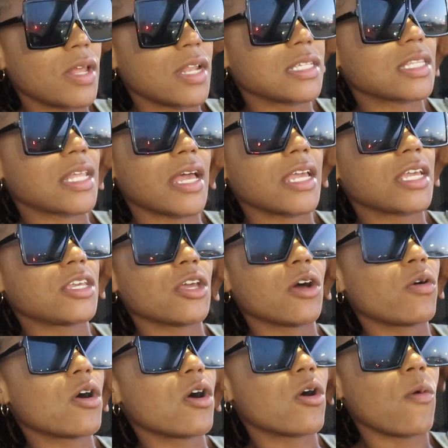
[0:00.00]
and it's like
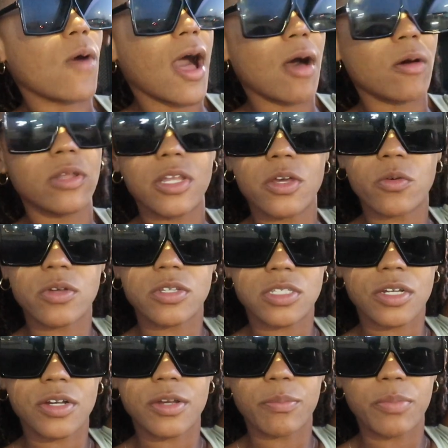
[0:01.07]
your whole outlook on
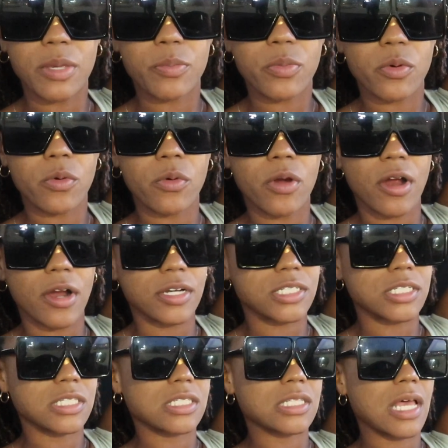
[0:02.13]
certain people are
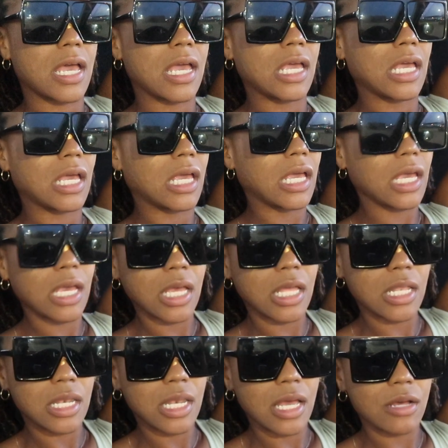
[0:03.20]
just like
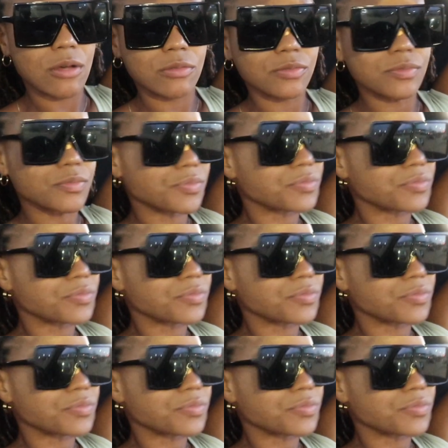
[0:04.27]
eh no